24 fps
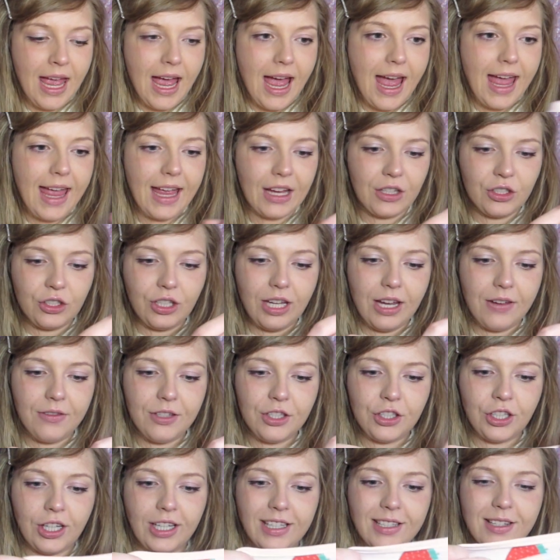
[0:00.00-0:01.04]
I actually have a
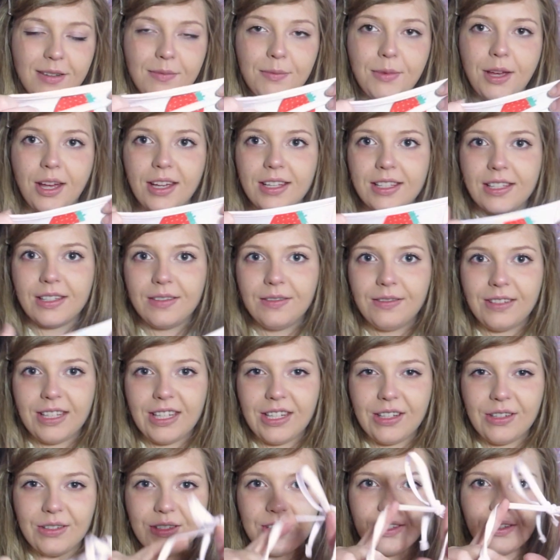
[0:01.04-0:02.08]
Shine unboxing
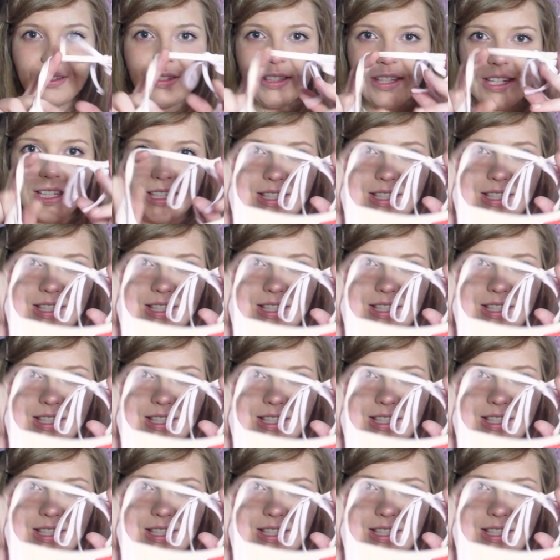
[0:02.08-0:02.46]
video, so click